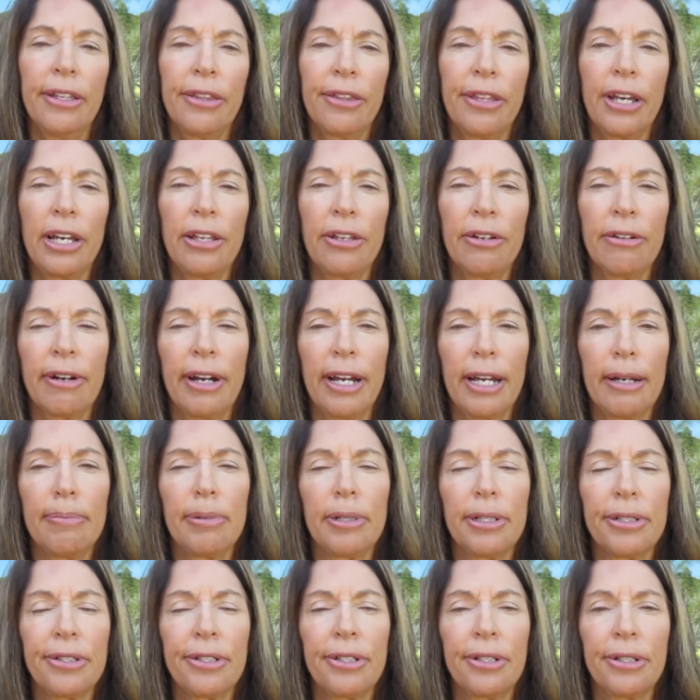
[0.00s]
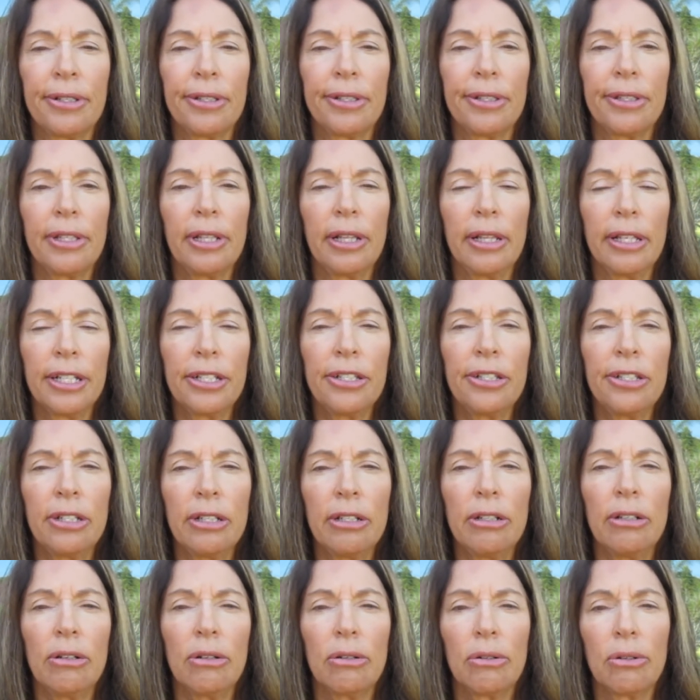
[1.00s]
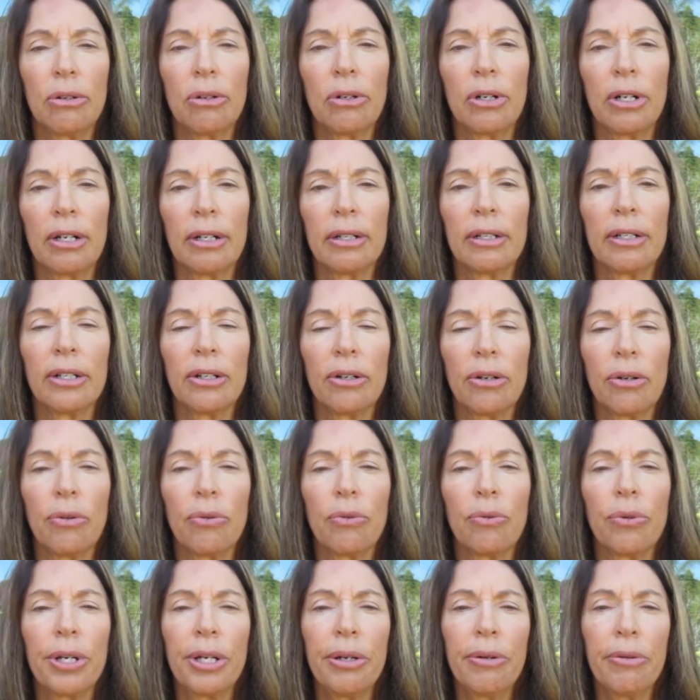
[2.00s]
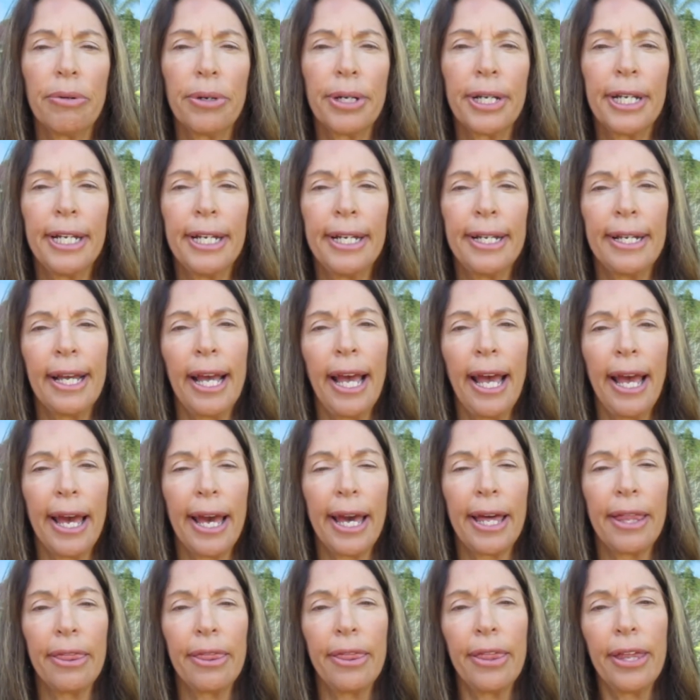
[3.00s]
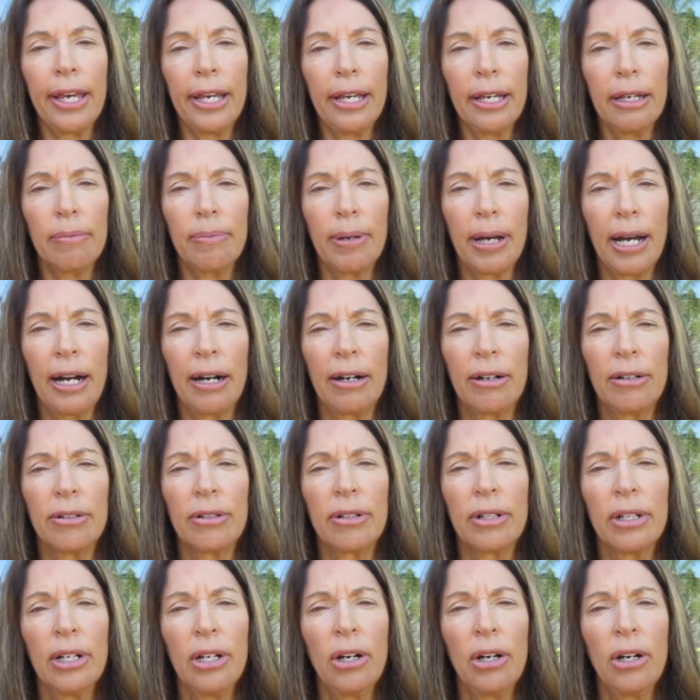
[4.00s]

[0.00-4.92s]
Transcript: that you're able to listen or reread and think about